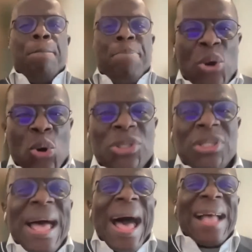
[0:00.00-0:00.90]
Build
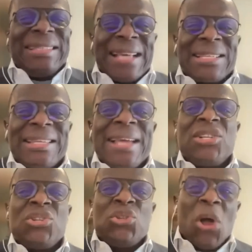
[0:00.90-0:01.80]

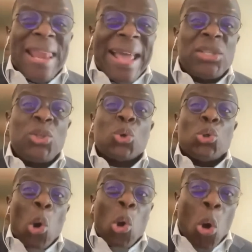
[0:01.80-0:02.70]
adjacent knowledge to
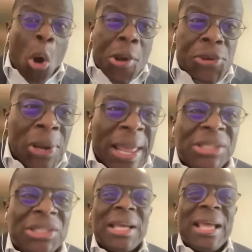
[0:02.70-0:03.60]
your core
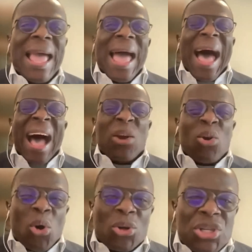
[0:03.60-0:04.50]
knowledge and
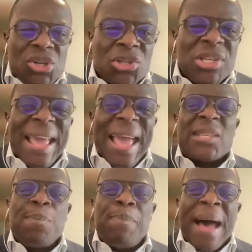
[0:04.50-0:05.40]
continuously
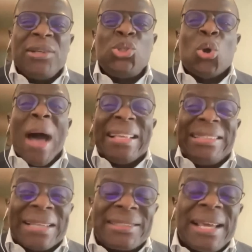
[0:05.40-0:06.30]
expand your
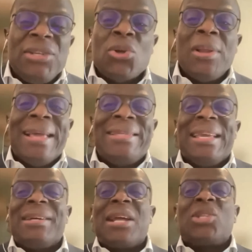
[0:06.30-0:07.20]
adjacent knowledge
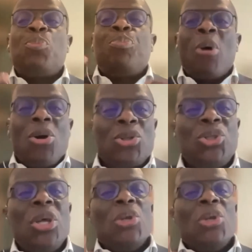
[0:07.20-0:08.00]
in response